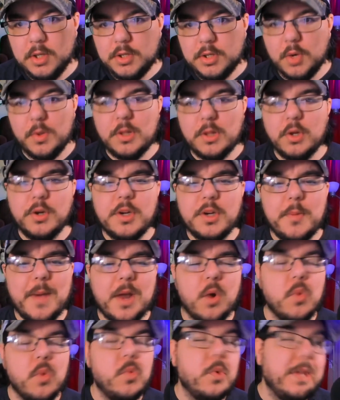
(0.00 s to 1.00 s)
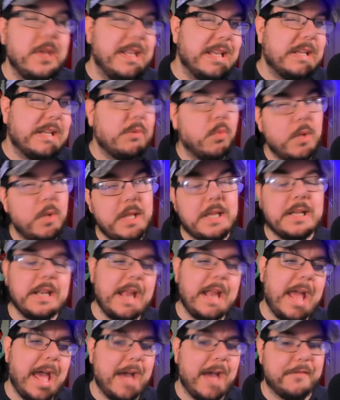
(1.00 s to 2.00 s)
So we learned about a week and
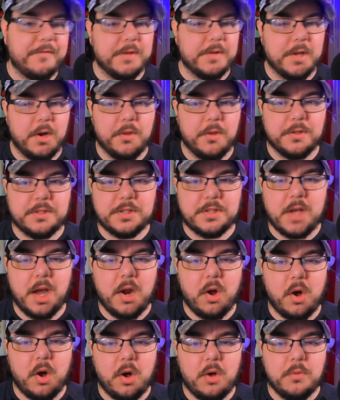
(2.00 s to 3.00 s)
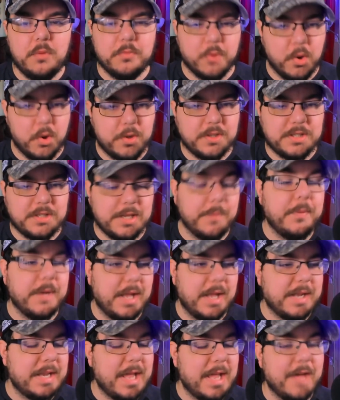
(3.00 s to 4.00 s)
a half ago that Scott Hall broke his hip and
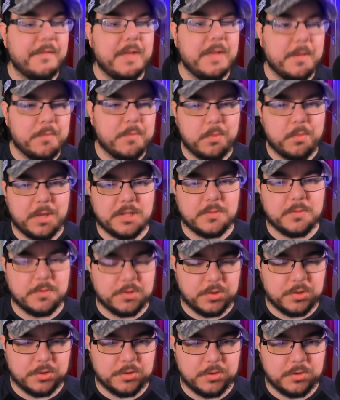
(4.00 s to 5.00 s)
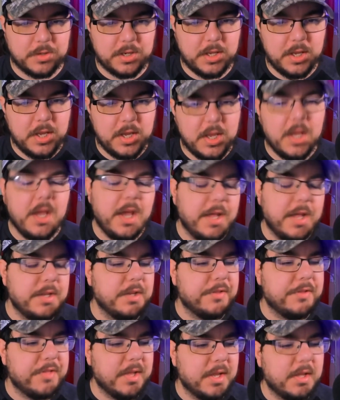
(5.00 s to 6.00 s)
had to have hip replacement surgery. And
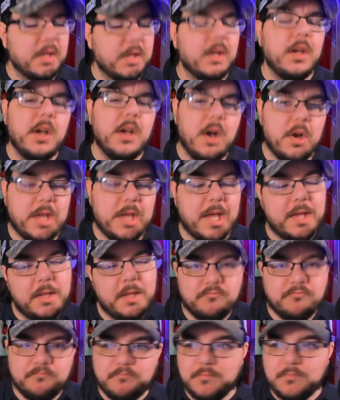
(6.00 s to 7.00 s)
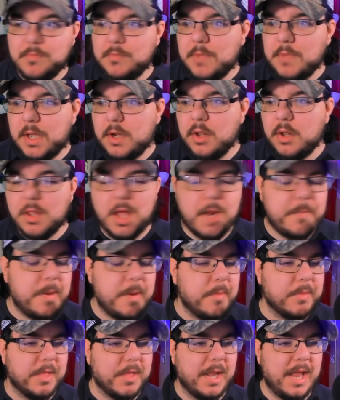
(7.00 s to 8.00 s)
you think, okay, I know a lot of
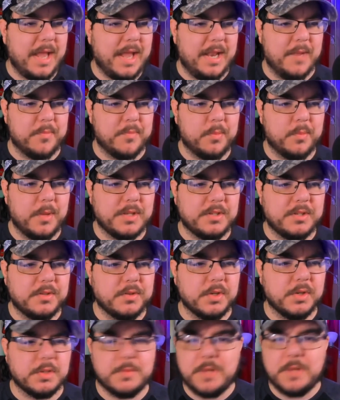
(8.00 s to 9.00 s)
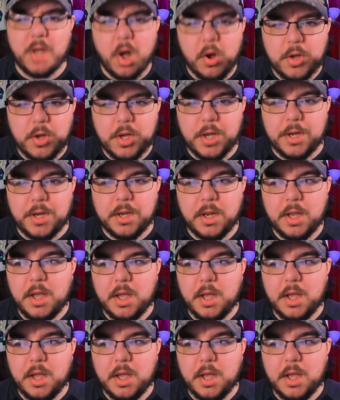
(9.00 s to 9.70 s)
people that had hip replacement surgery, all good.